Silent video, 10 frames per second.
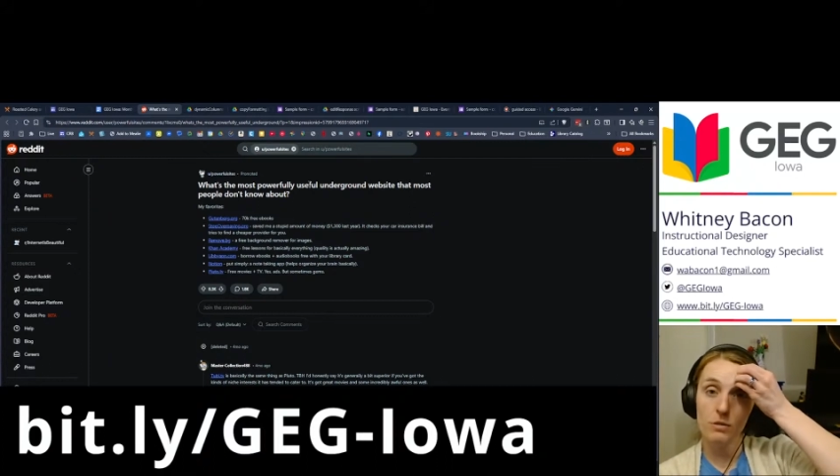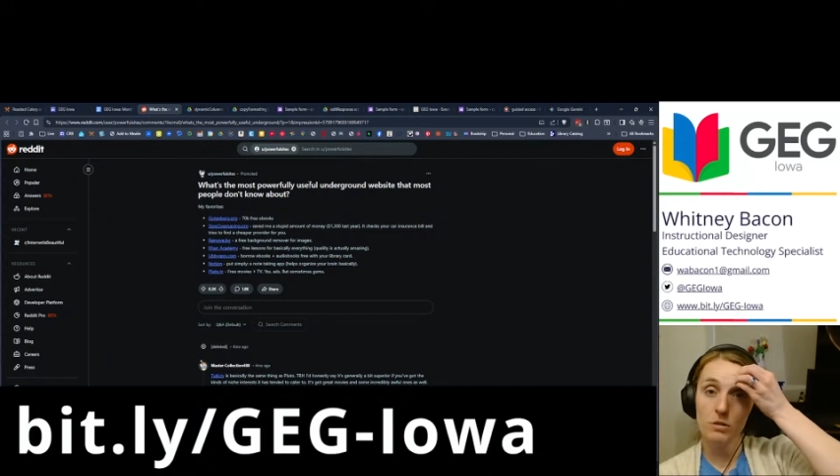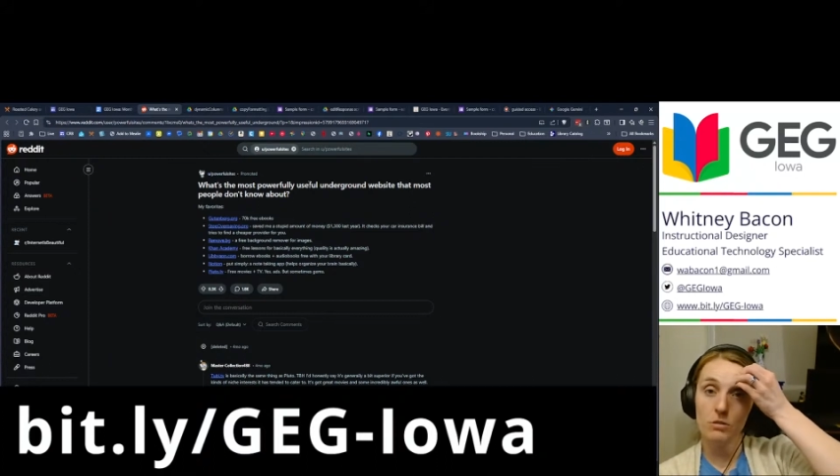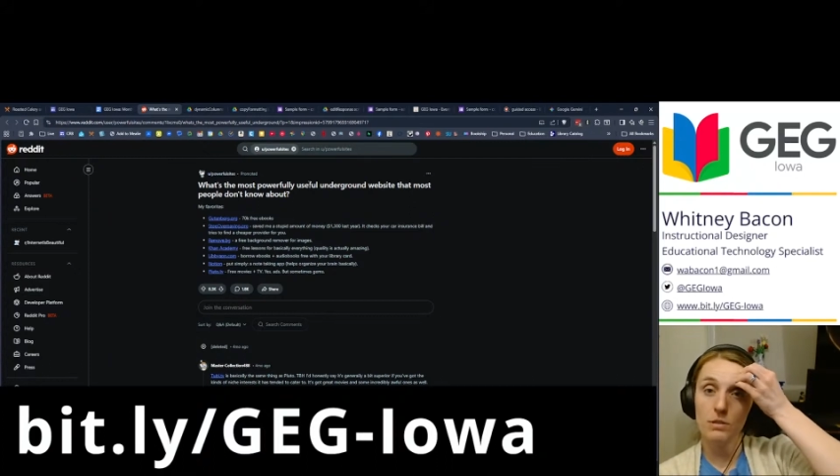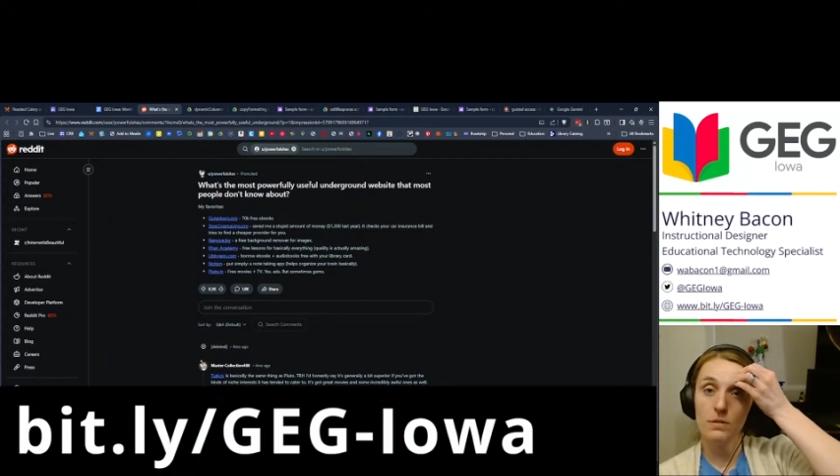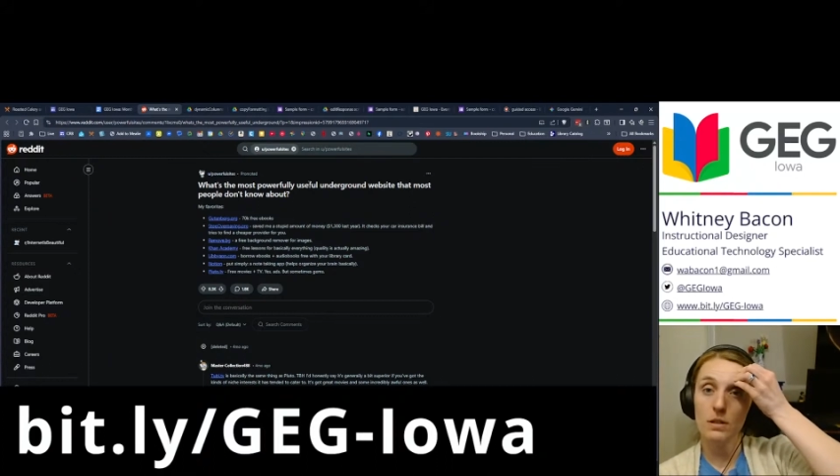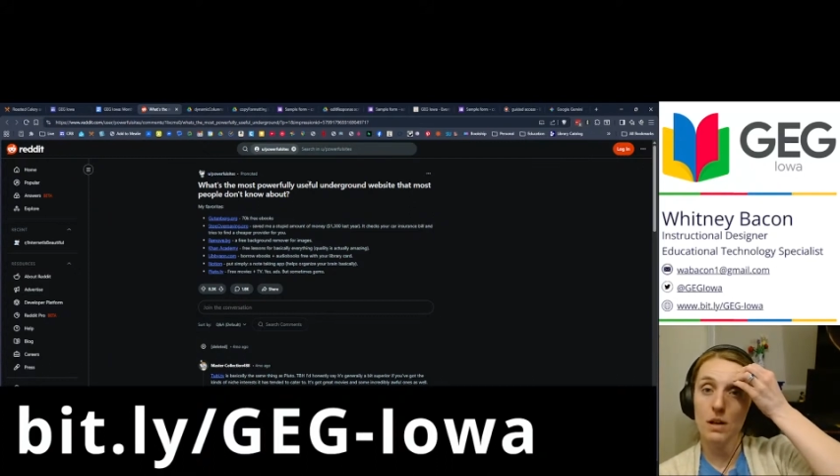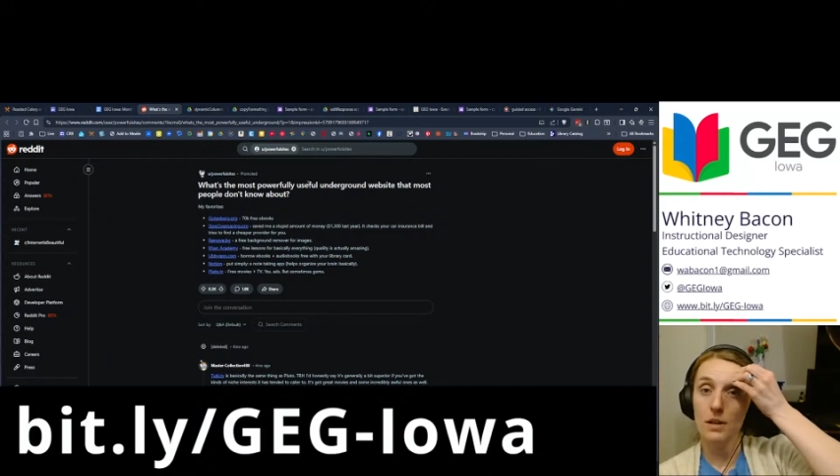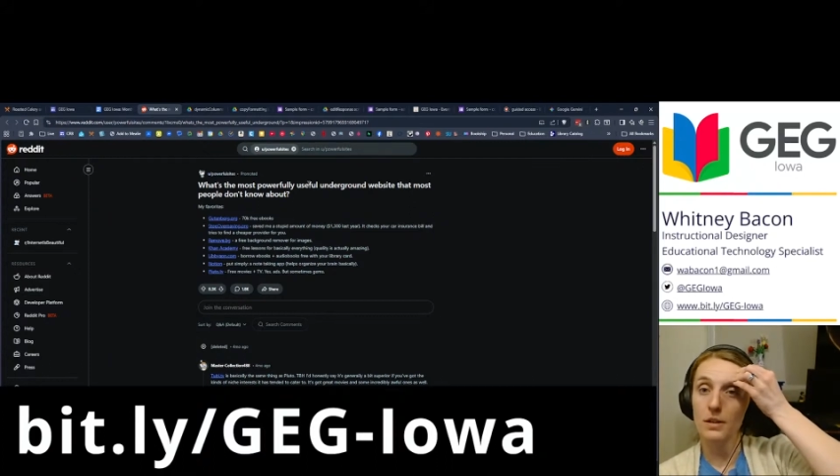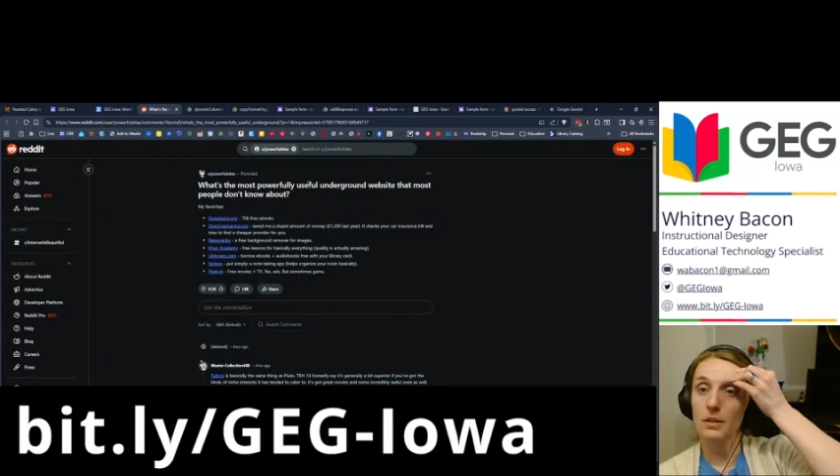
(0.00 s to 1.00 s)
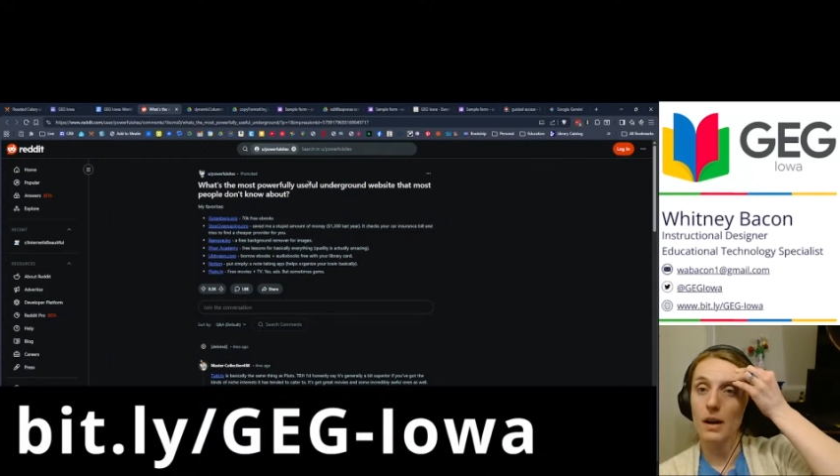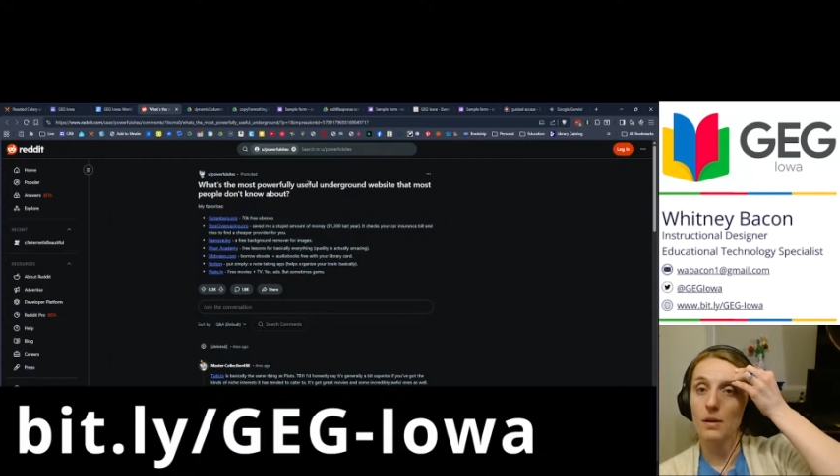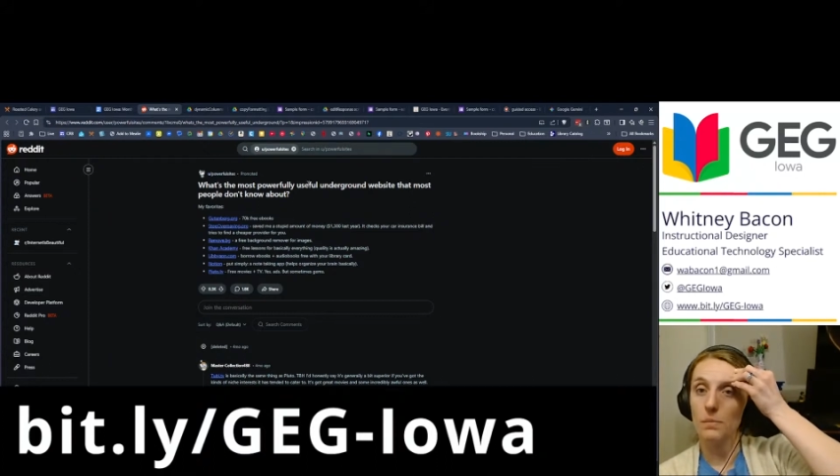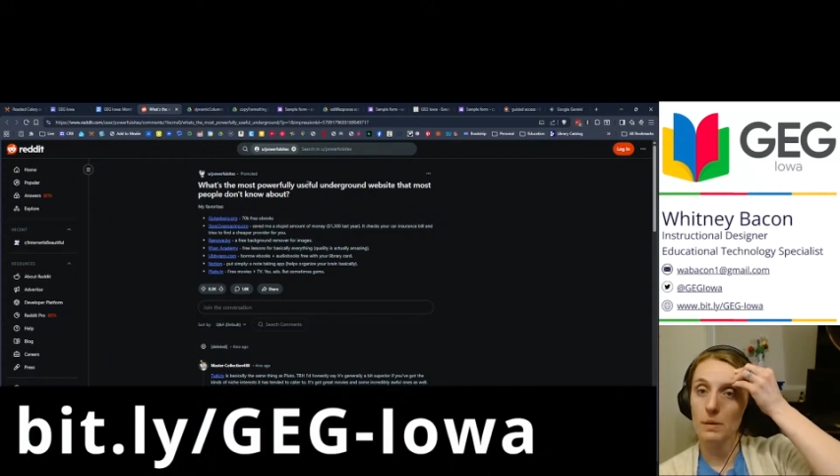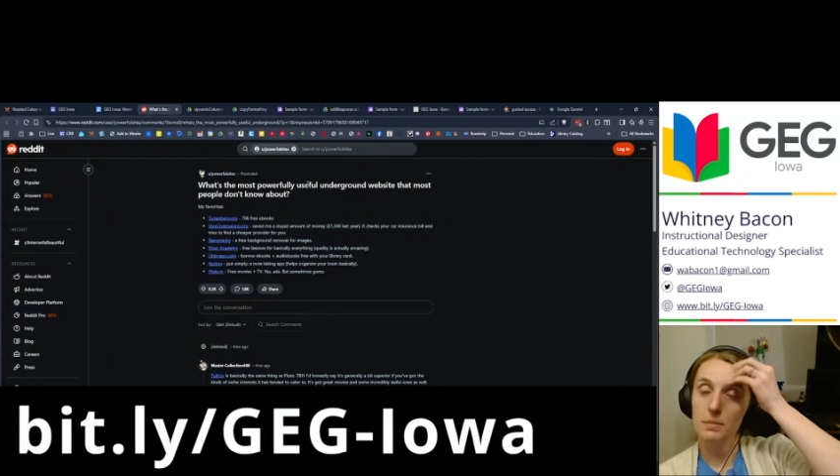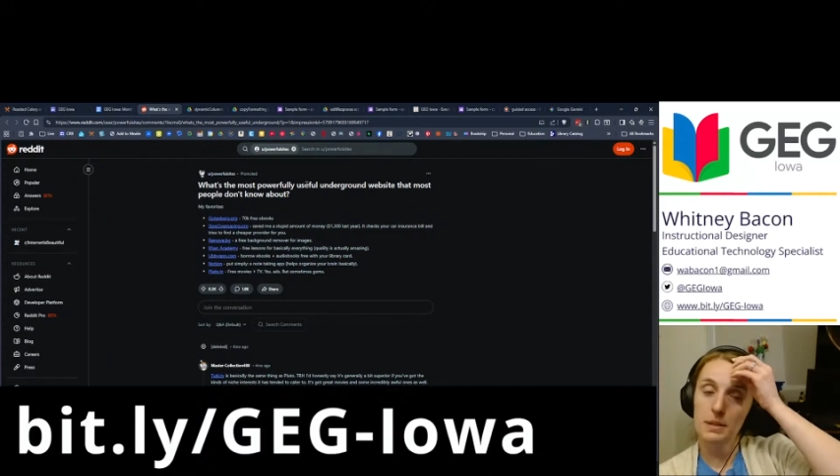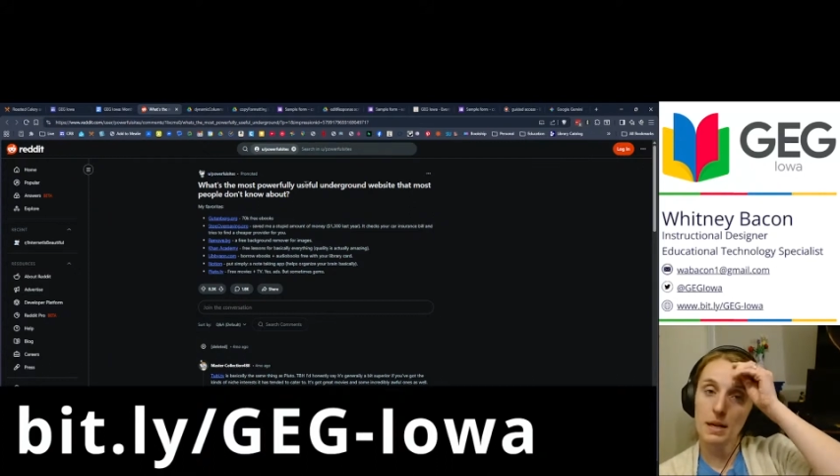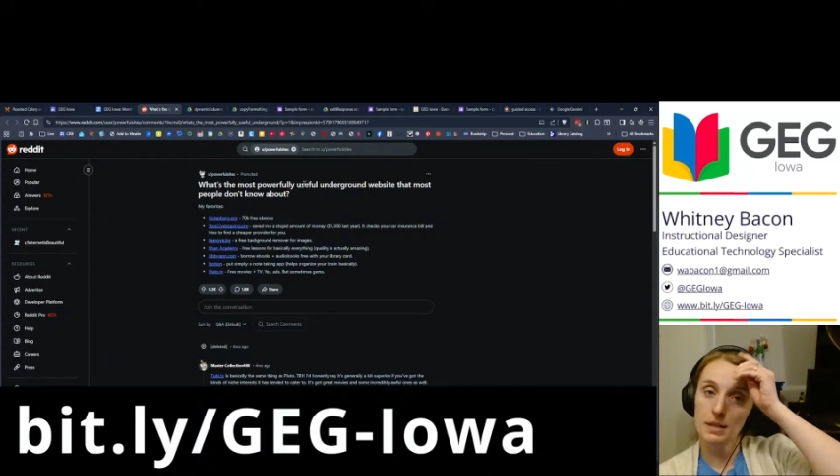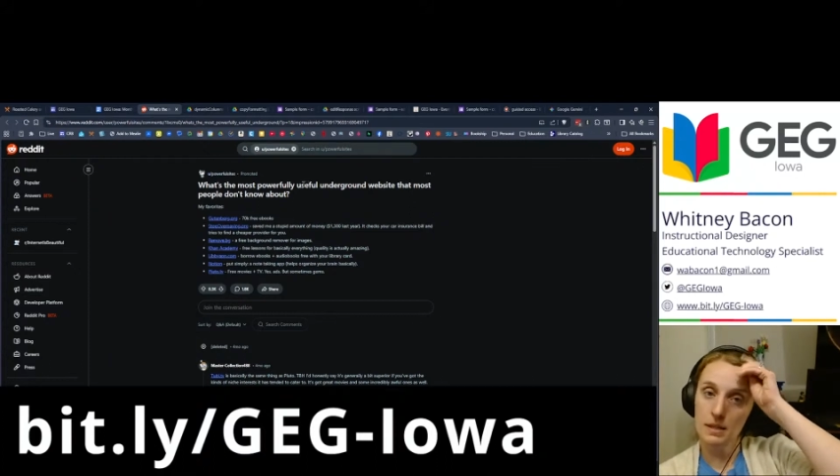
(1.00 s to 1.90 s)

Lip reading: useful underground website